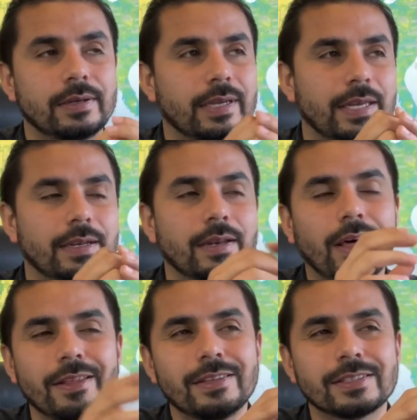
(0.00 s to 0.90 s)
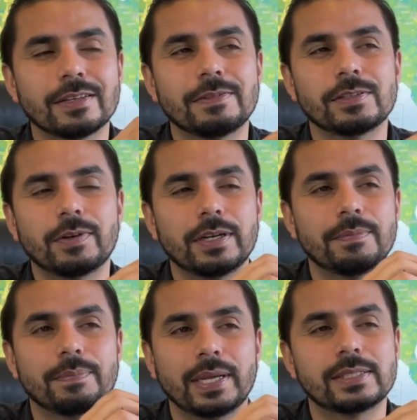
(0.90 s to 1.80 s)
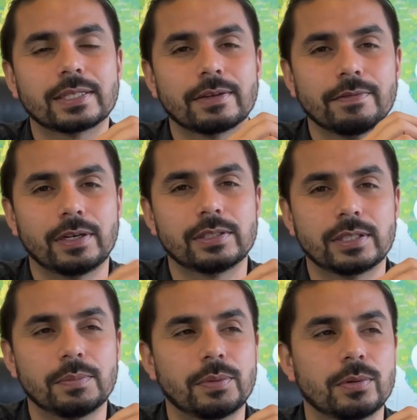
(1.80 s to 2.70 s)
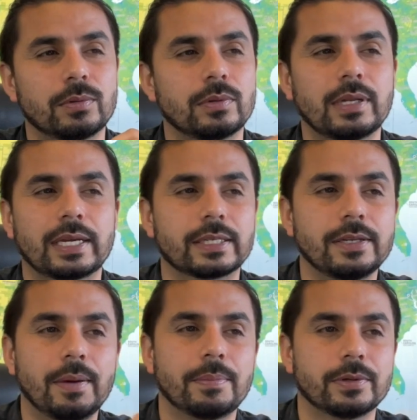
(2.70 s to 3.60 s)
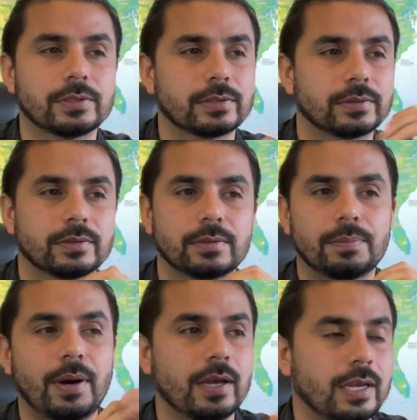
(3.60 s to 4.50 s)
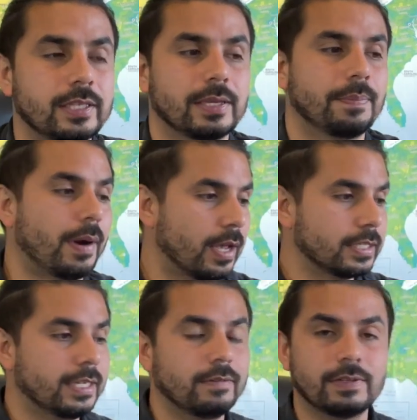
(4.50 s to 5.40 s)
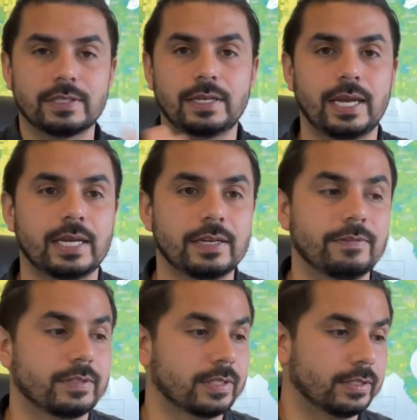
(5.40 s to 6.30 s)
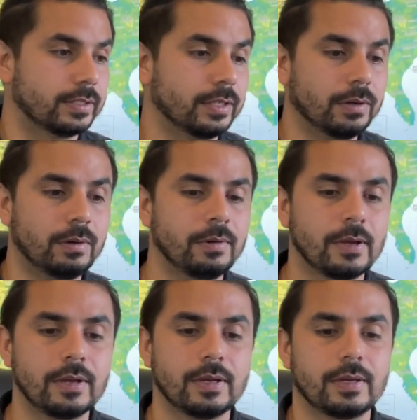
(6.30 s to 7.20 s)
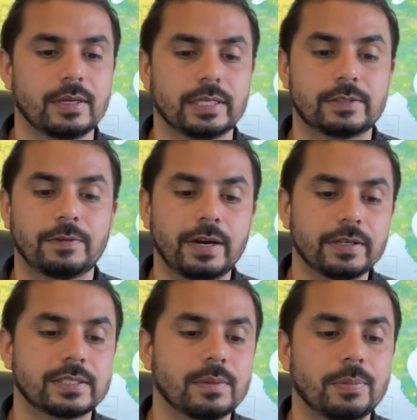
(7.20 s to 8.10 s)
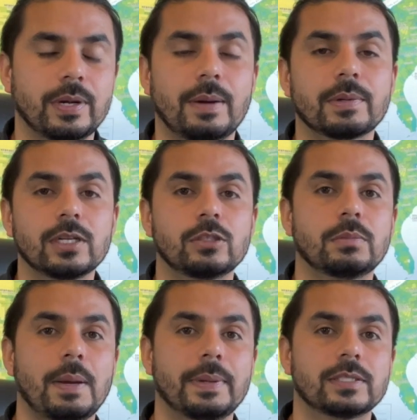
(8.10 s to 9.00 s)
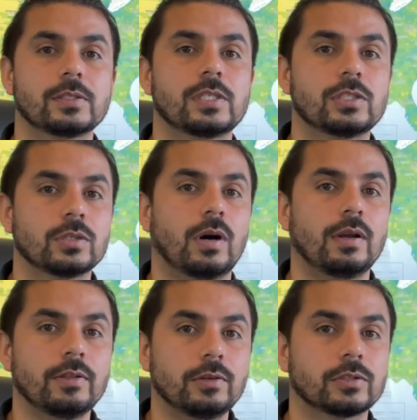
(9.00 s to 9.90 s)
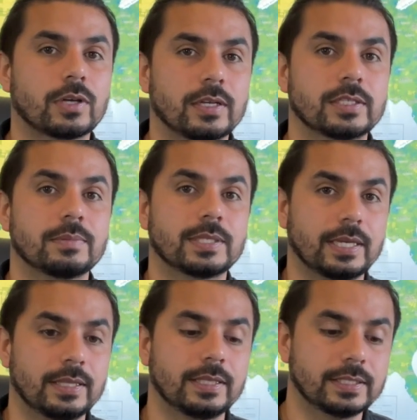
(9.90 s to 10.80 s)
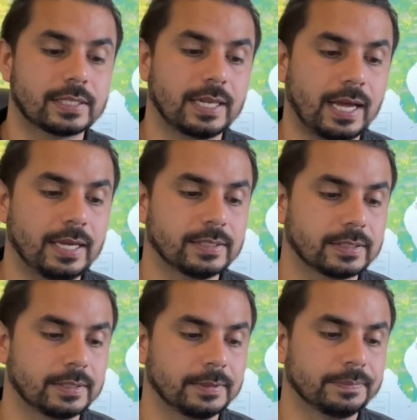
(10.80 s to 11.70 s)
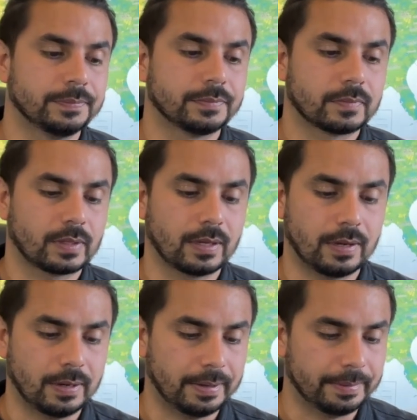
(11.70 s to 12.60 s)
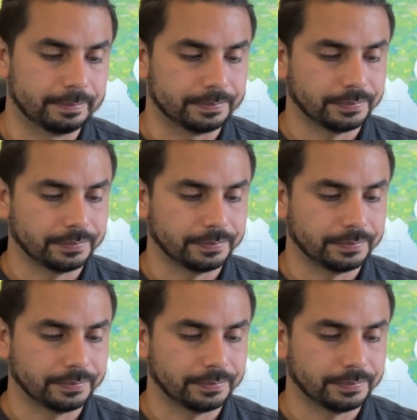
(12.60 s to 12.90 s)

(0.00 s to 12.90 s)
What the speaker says: and a lot of this stuff is very basic and very simple, like numbers. Is it positive? Is it negative? Is it a zero? It's very simple, and I'm going to do my best to teach you all of those concepts in this class. So